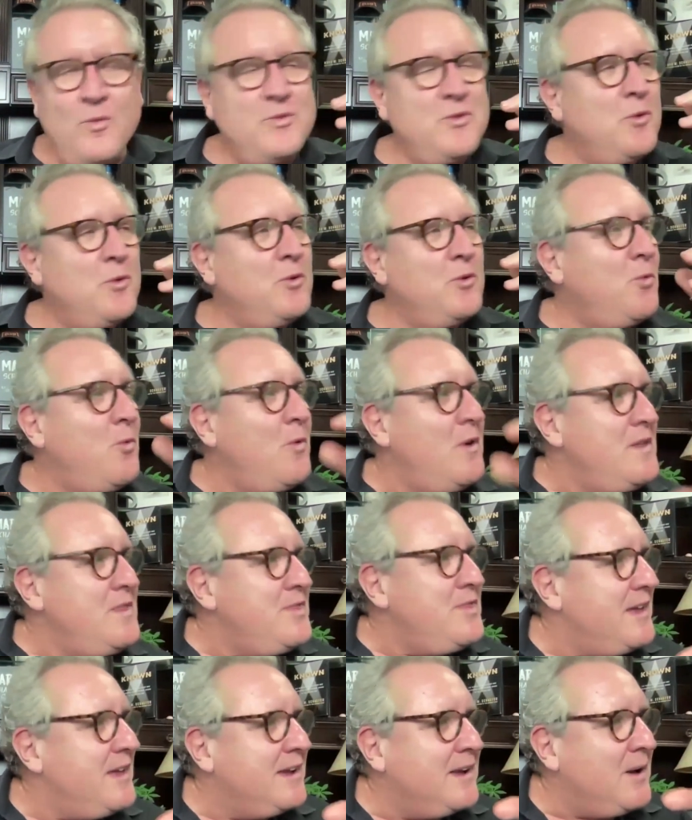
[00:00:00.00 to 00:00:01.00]
there was
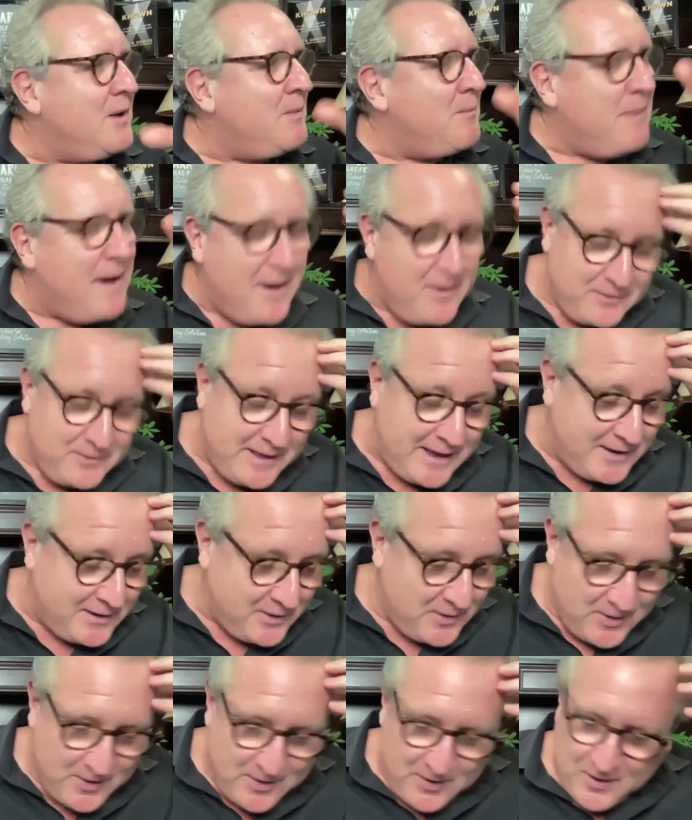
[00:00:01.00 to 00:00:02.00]
one thing about
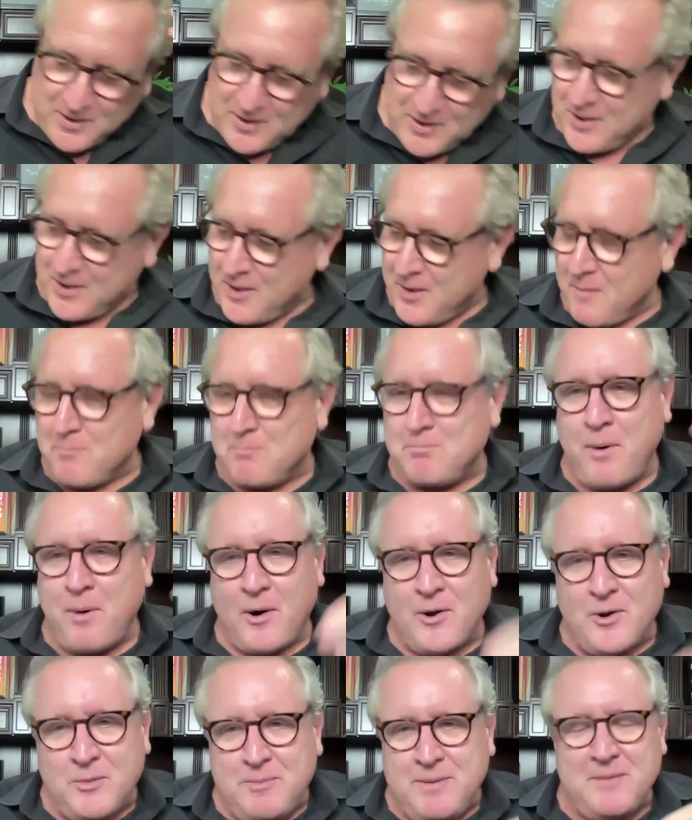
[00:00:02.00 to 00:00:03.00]
like
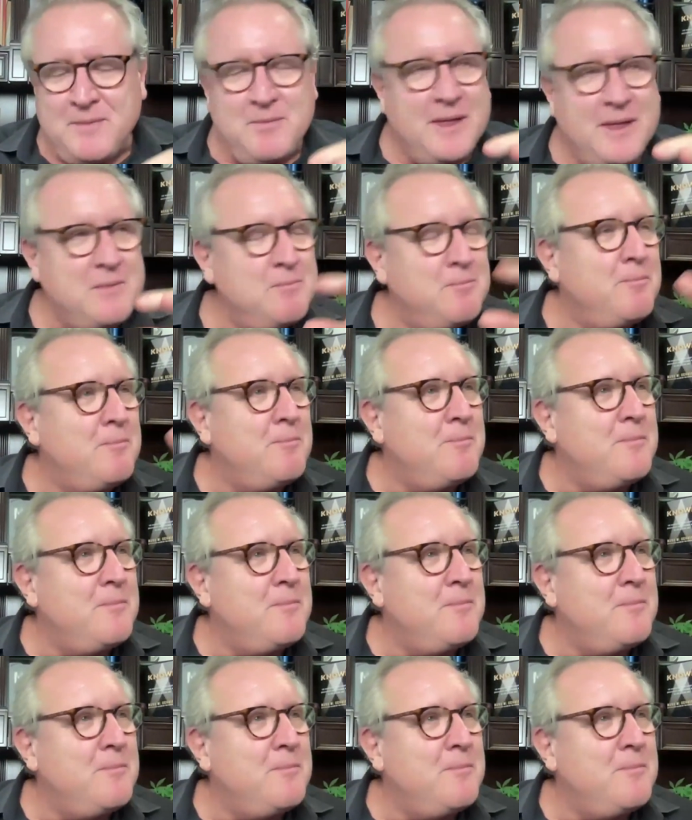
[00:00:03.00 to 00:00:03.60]
Barbie, like